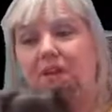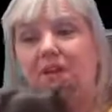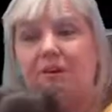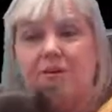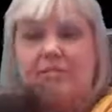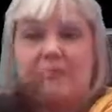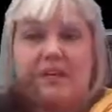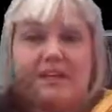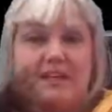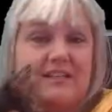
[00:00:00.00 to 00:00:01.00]
who
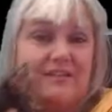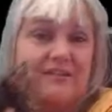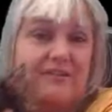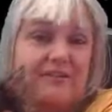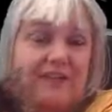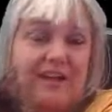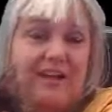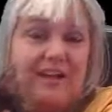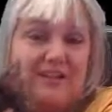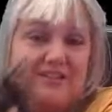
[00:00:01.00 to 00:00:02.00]
doesn't
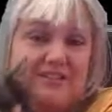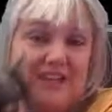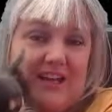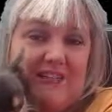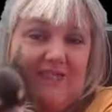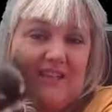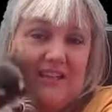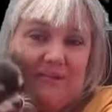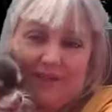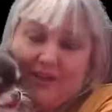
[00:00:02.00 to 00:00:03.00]
like
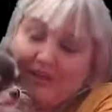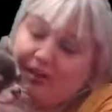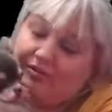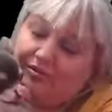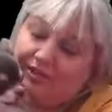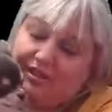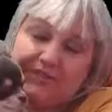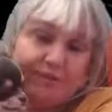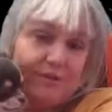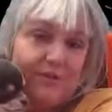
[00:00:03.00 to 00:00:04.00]
really being at home because
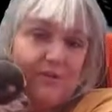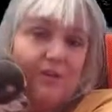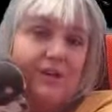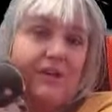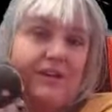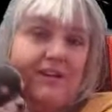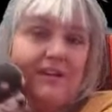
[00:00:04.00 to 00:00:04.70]
she's always at work.